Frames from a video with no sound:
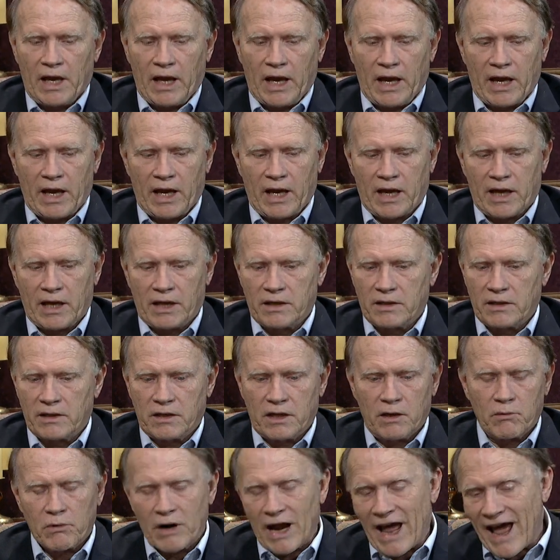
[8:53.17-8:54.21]
And
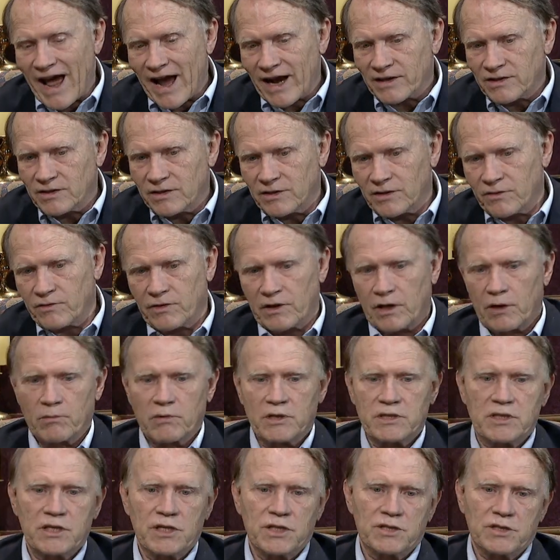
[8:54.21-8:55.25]
they were active, and they were
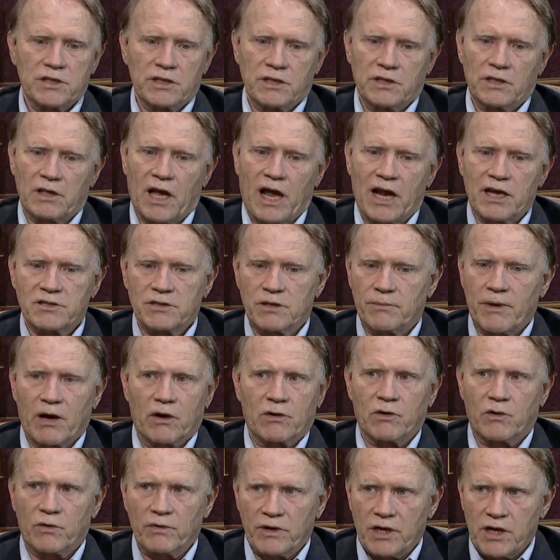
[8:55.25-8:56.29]
teaching actually about
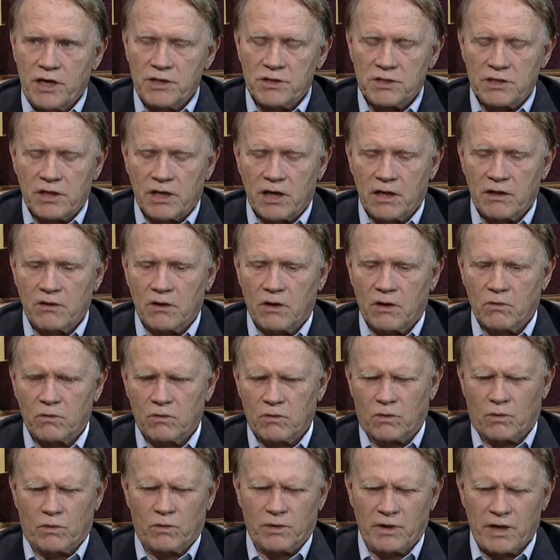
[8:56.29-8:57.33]
creation. And I thought,
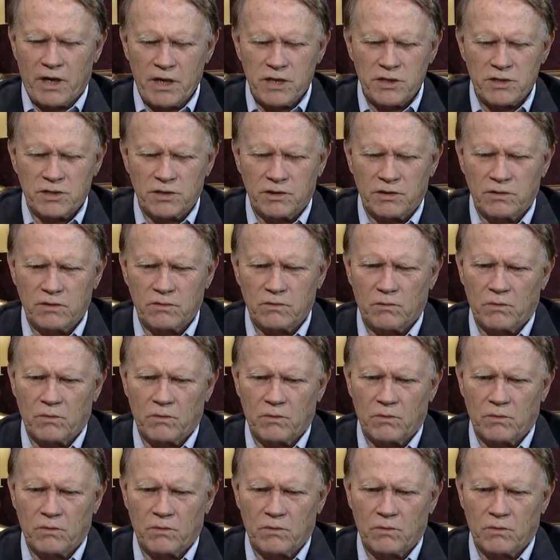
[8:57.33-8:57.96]
creation?